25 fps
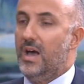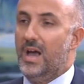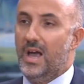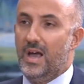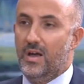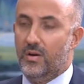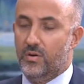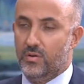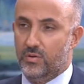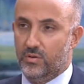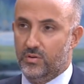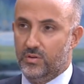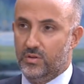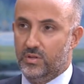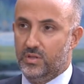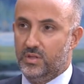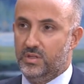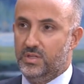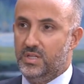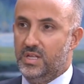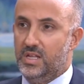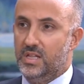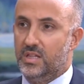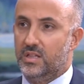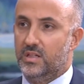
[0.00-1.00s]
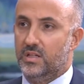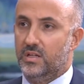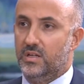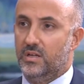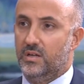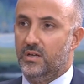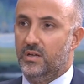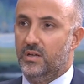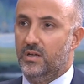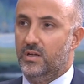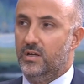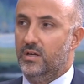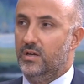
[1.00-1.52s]
how these
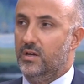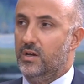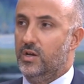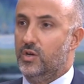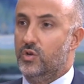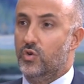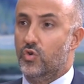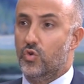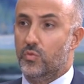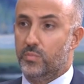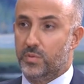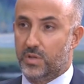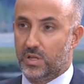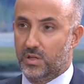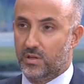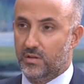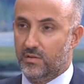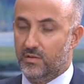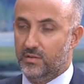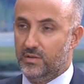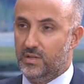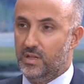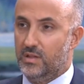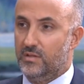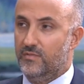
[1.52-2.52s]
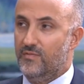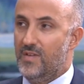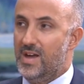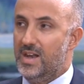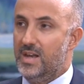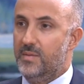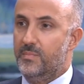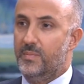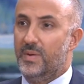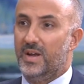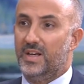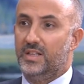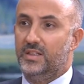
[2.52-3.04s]
uh, groups, these very
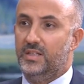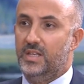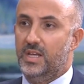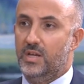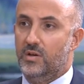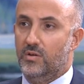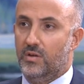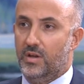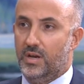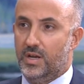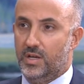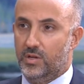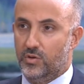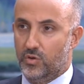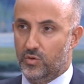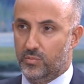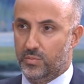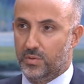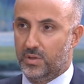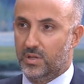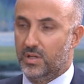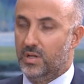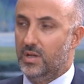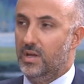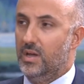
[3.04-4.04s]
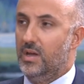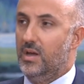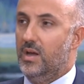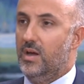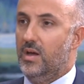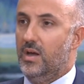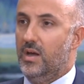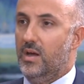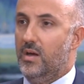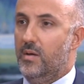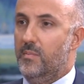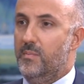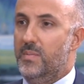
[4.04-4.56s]
particular groups,
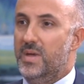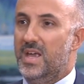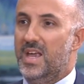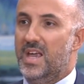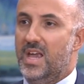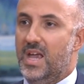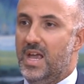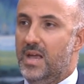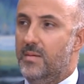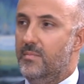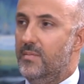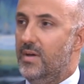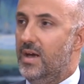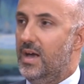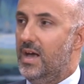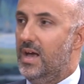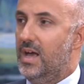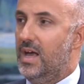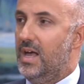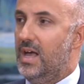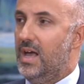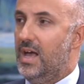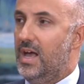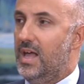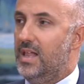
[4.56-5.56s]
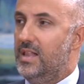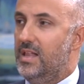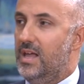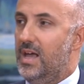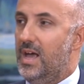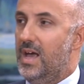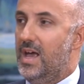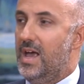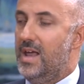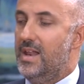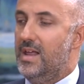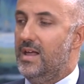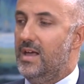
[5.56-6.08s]
uh, became a,
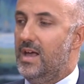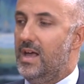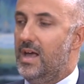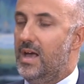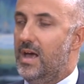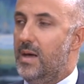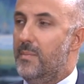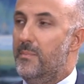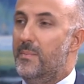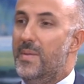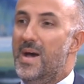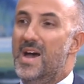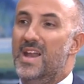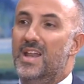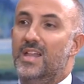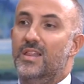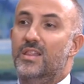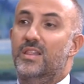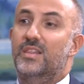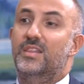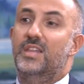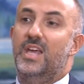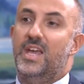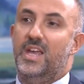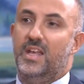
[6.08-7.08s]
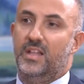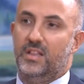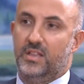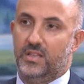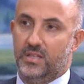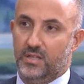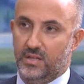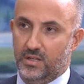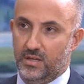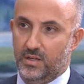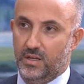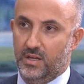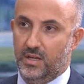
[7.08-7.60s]
a, a para-state
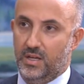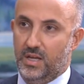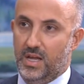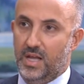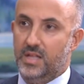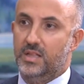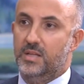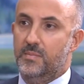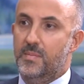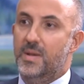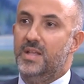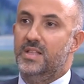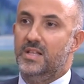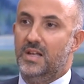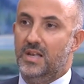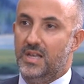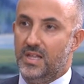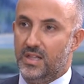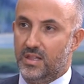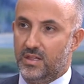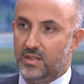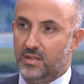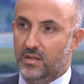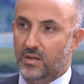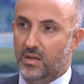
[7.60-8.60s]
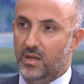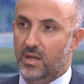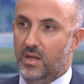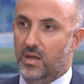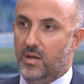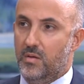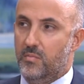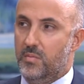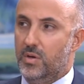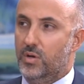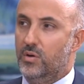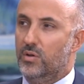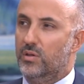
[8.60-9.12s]
in the Middle East.
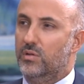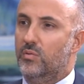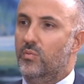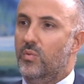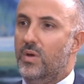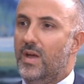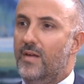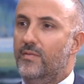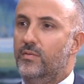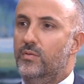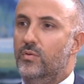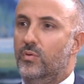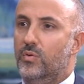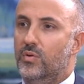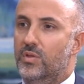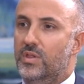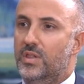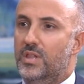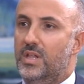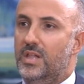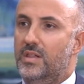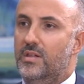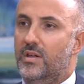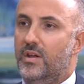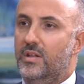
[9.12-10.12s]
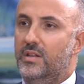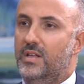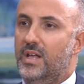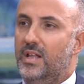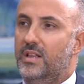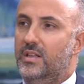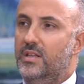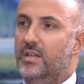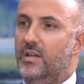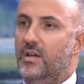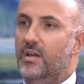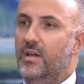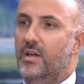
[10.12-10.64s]
Because we have to consider
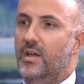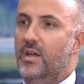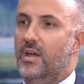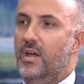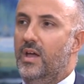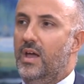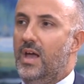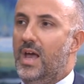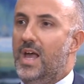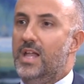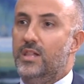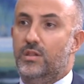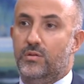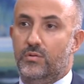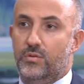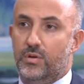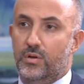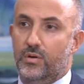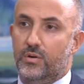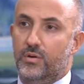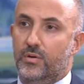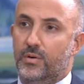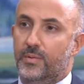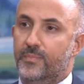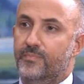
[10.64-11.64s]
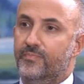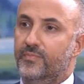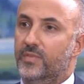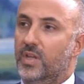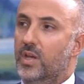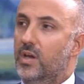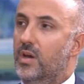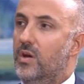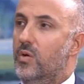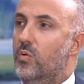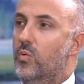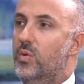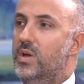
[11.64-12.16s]
that, uh, as you know,
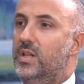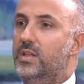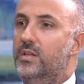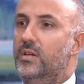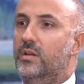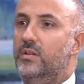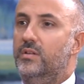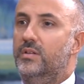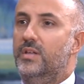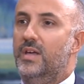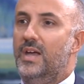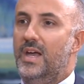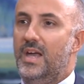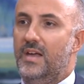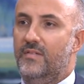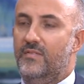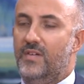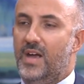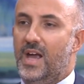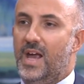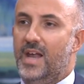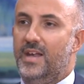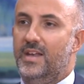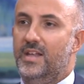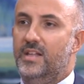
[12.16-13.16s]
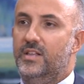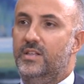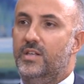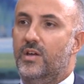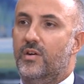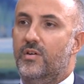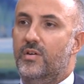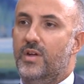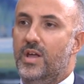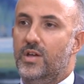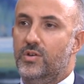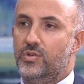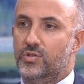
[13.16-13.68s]
we don't have an
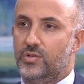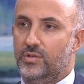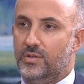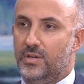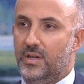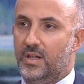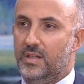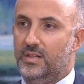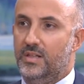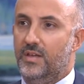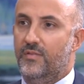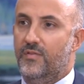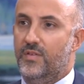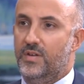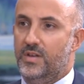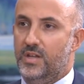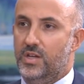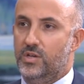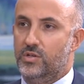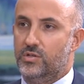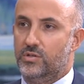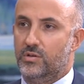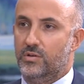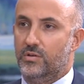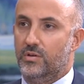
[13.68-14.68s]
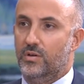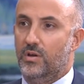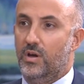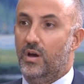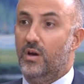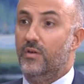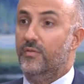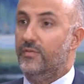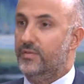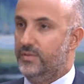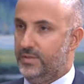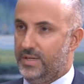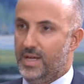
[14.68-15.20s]
international definition
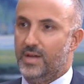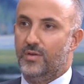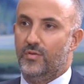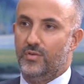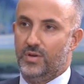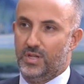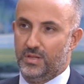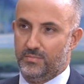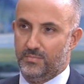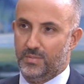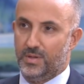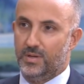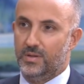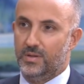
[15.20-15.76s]
of terrorism.